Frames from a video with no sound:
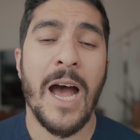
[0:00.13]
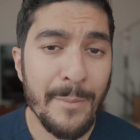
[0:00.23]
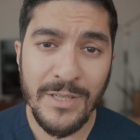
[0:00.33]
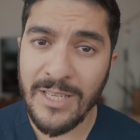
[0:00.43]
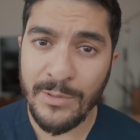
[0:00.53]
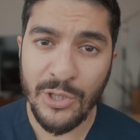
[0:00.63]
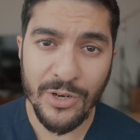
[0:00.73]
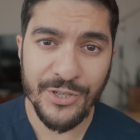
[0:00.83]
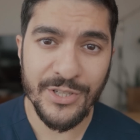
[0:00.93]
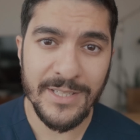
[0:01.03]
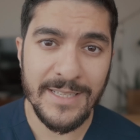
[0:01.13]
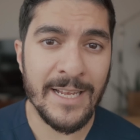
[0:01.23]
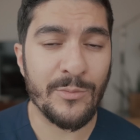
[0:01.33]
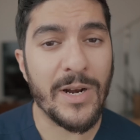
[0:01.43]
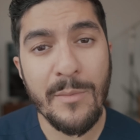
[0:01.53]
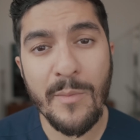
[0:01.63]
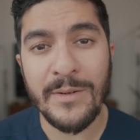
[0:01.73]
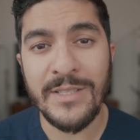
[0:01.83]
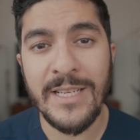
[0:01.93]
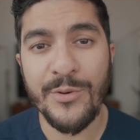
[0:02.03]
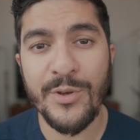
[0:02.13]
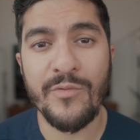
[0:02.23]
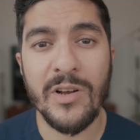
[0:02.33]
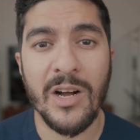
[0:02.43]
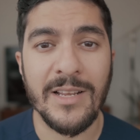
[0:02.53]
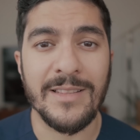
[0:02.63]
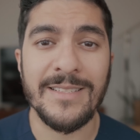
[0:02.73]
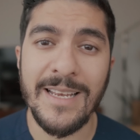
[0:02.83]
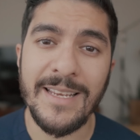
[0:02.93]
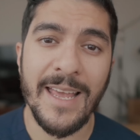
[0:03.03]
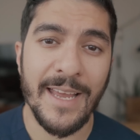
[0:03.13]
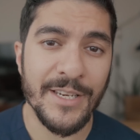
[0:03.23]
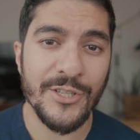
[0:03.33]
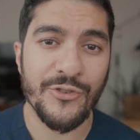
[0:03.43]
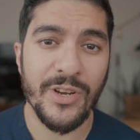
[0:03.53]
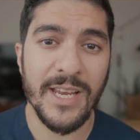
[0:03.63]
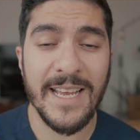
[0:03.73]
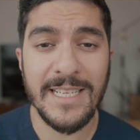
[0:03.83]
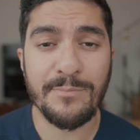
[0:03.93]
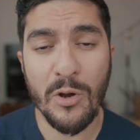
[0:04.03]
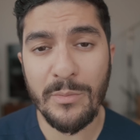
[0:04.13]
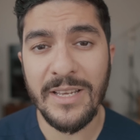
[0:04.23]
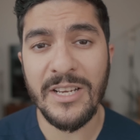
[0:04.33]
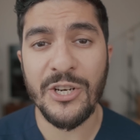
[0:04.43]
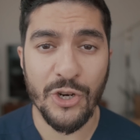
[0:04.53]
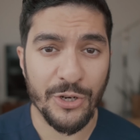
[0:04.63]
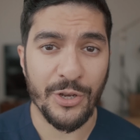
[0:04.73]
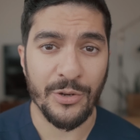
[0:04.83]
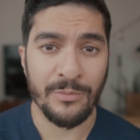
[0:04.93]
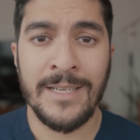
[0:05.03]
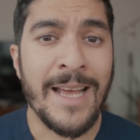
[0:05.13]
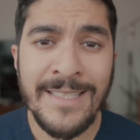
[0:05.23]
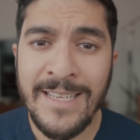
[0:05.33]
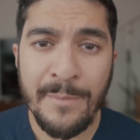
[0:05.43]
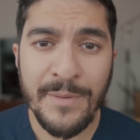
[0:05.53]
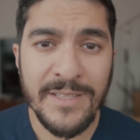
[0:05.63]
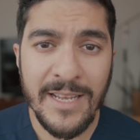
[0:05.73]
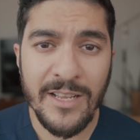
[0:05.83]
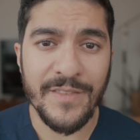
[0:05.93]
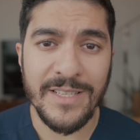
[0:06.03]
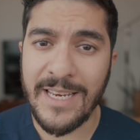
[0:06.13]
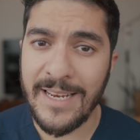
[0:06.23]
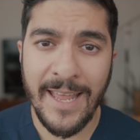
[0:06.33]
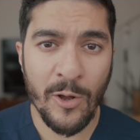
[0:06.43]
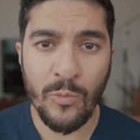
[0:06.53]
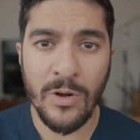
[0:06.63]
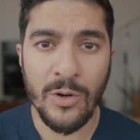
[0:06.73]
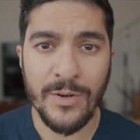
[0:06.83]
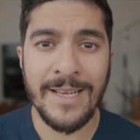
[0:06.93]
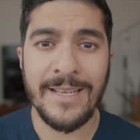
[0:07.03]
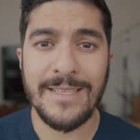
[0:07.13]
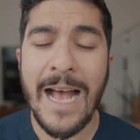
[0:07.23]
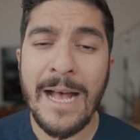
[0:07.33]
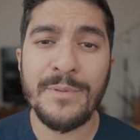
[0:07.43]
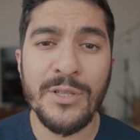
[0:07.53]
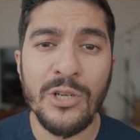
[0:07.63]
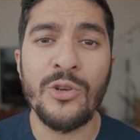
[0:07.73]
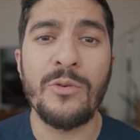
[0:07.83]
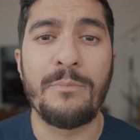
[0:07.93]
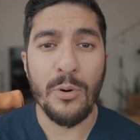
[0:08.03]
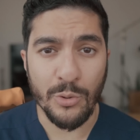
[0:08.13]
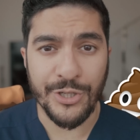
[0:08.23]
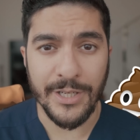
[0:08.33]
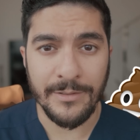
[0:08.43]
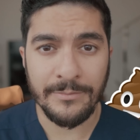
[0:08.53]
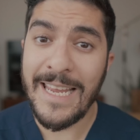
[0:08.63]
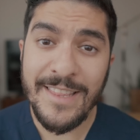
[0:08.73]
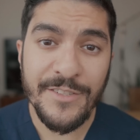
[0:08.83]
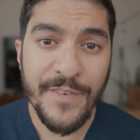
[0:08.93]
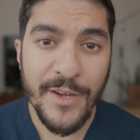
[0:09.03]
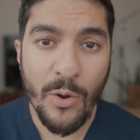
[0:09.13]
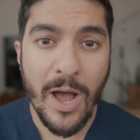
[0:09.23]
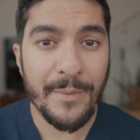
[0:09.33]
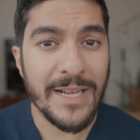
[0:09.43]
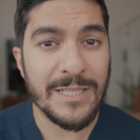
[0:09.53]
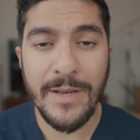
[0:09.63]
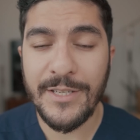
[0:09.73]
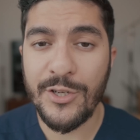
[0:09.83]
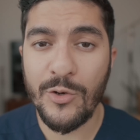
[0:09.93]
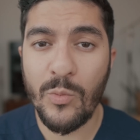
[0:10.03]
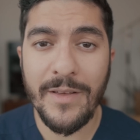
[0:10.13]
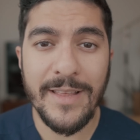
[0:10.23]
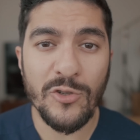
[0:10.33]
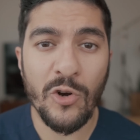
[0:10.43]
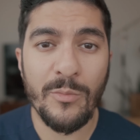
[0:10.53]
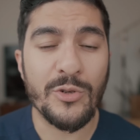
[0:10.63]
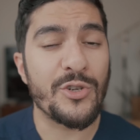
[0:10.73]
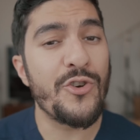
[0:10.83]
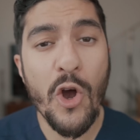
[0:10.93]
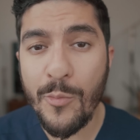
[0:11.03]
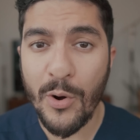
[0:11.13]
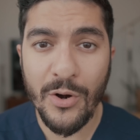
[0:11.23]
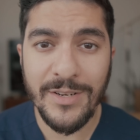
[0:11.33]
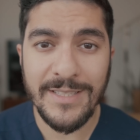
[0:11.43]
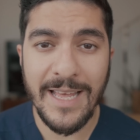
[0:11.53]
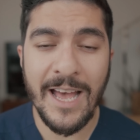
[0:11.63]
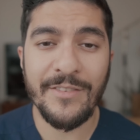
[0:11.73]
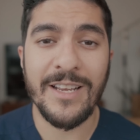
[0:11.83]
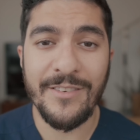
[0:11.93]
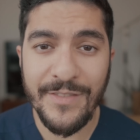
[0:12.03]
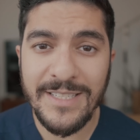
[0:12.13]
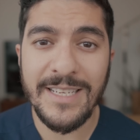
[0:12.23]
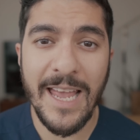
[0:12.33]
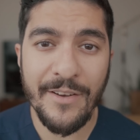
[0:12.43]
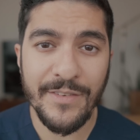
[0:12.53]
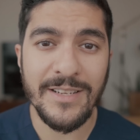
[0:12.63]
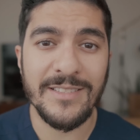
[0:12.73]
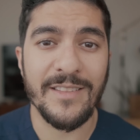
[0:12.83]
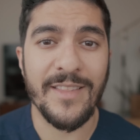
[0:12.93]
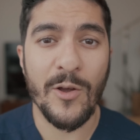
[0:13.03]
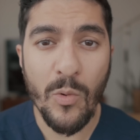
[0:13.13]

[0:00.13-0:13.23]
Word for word: I'm a dermatologist, and what I'm about to tell you regarding the skincare industry is probably going to shock you. ninety-nine percent of the skincare world is absolute b****. In this video, I'm going to explain to you why there's almost no products that have convincing evidence that they